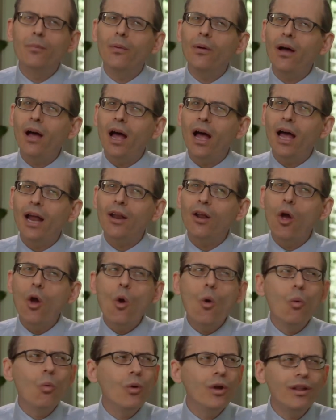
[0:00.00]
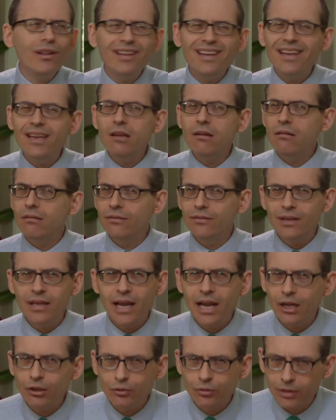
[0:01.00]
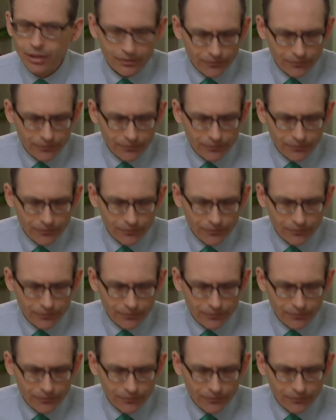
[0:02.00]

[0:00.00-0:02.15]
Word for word: but will heal naturally